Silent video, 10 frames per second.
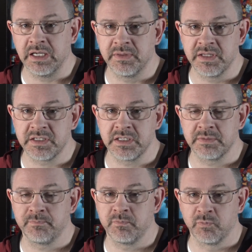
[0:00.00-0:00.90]
This
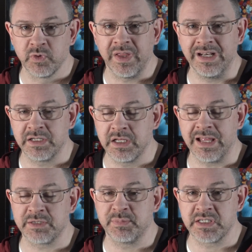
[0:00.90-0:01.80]
is related to
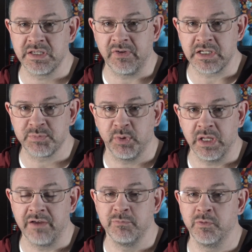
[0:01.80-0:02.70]
that specific
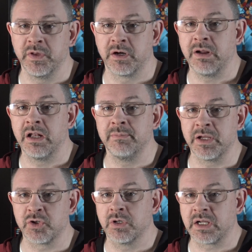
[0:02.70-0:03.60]
display. I moved it around to
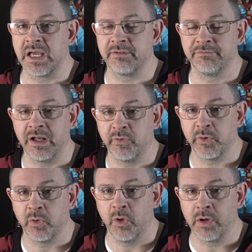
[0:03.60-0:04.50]
make sure it kind of
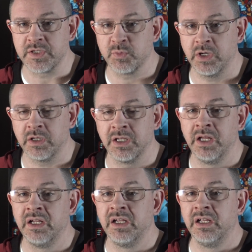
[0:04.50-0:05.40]
followed along as well.
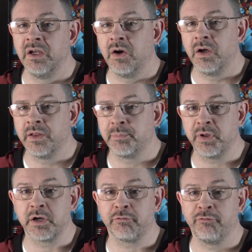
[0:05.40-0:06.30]
The
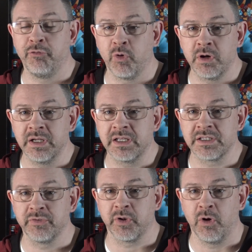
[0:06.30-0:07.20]
player 4
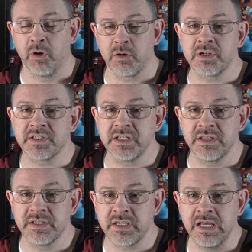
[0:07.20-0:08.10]
is a little harder to see
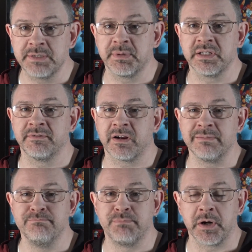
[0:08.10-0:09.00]
in this case, but it's
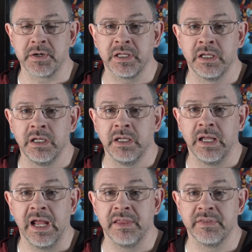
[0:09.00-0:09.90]
very burnt,
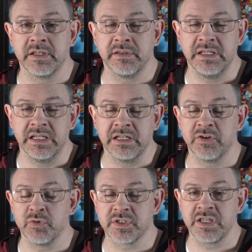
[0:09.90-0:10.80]
and the
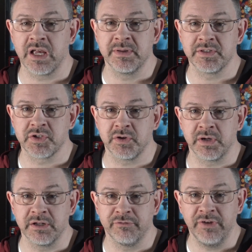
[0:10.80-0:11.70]
individual segments are
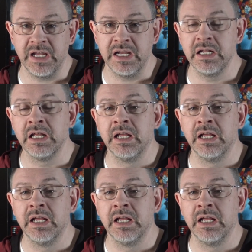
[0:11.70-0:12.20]
starting to fade.